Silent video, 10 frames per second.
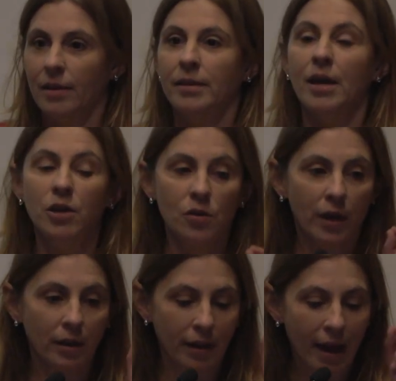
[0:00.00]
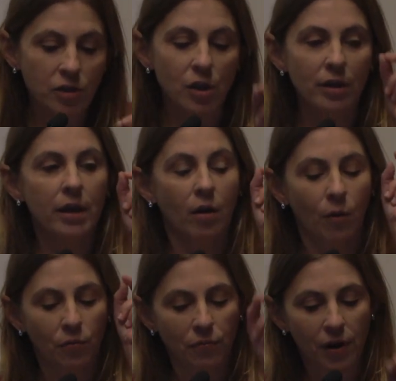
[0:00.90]
Then you can actually
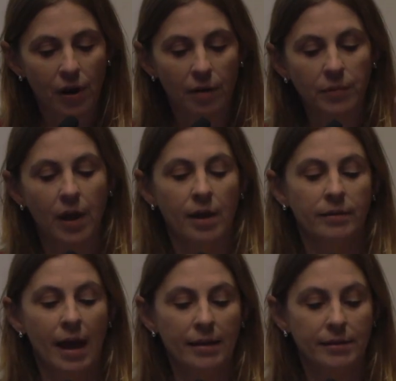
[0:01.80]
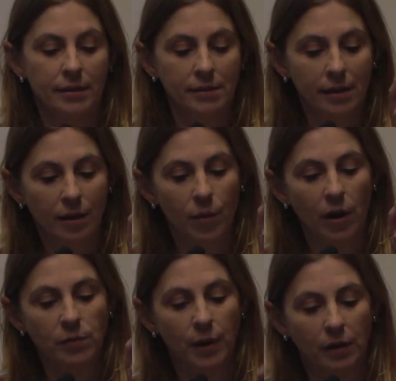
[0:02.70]
confirm that the
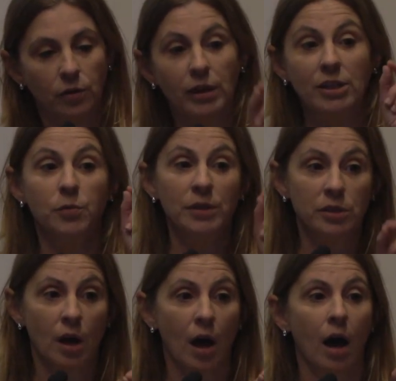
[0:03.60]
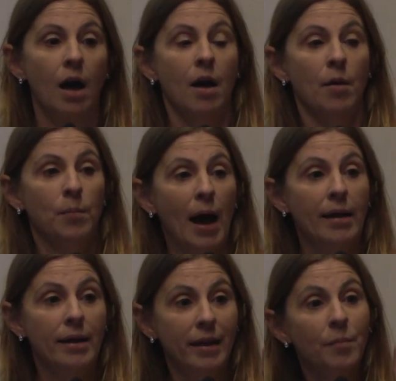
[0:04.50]
sigmoid bundle that we saw
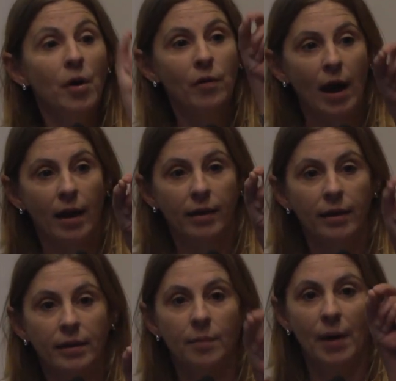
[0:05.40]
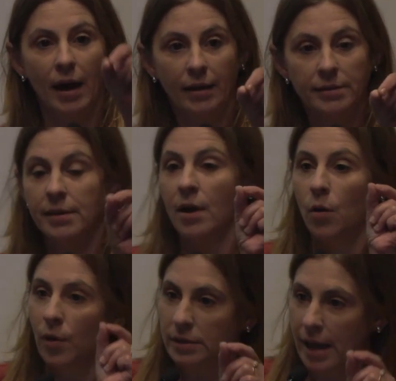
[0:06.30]
by an MRI in a mice
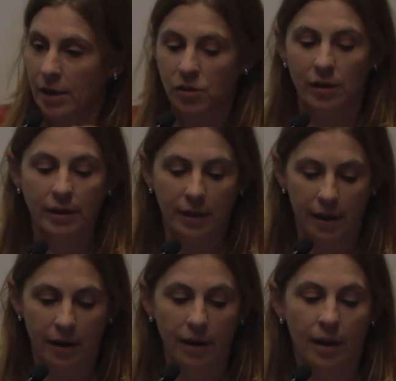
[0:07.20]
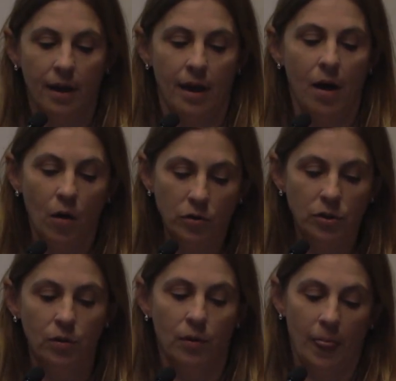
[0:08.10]
was actually there
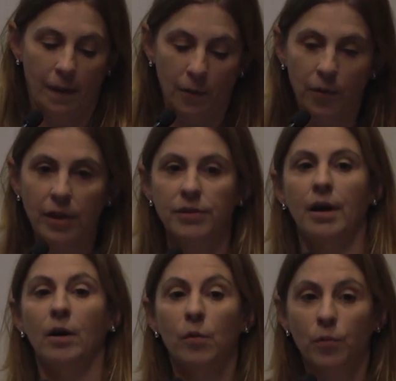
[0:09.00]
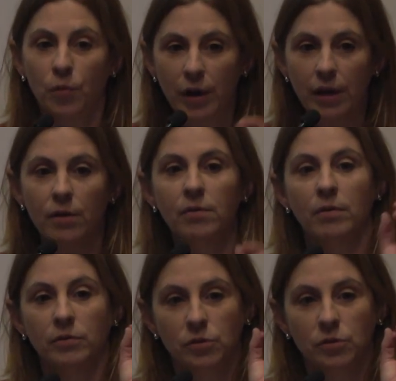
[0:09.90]
also with real